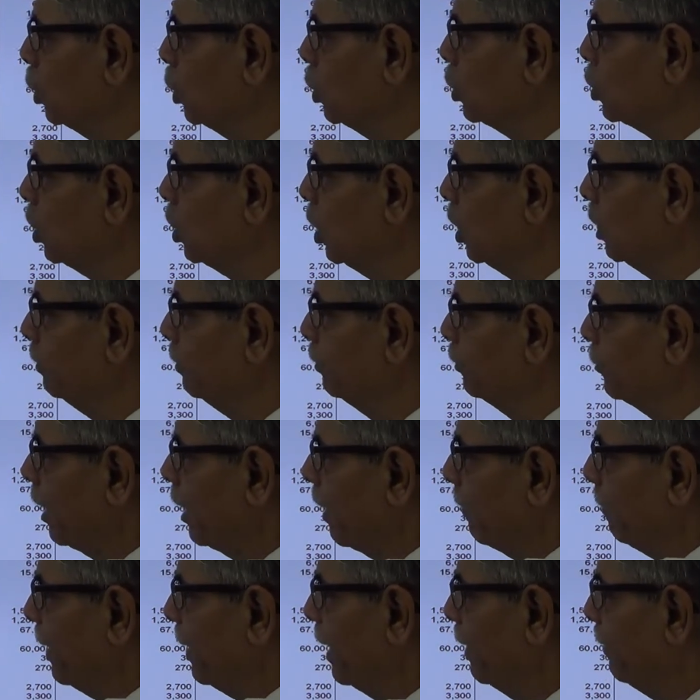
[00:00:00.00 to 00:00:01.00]
So
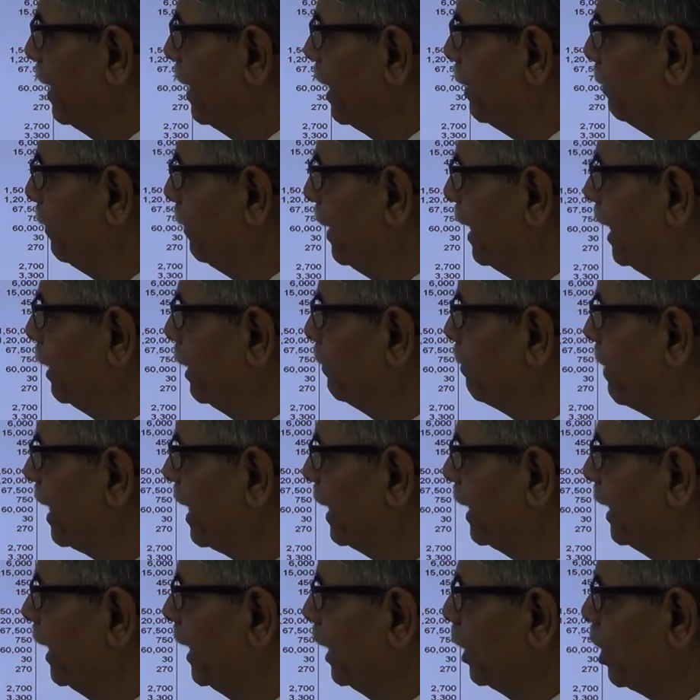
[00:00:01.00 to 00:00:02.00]
payment made
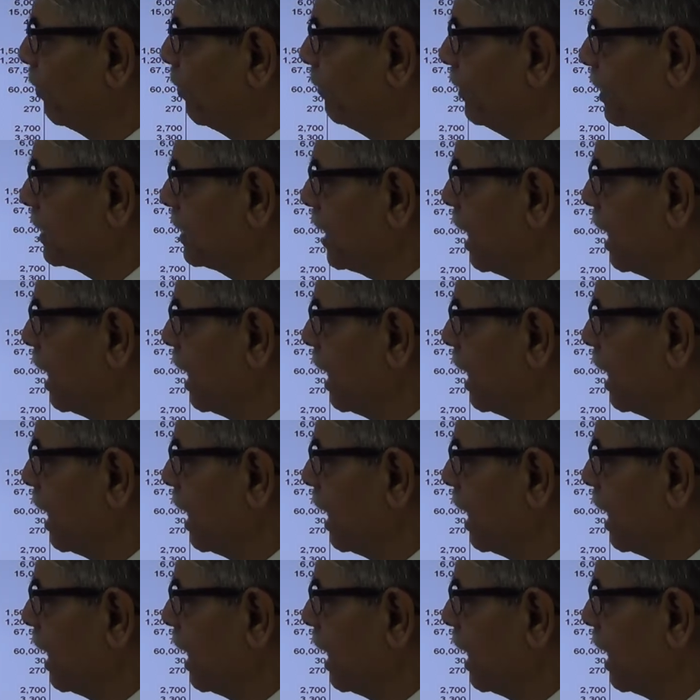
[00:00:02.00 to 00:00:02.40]
by head office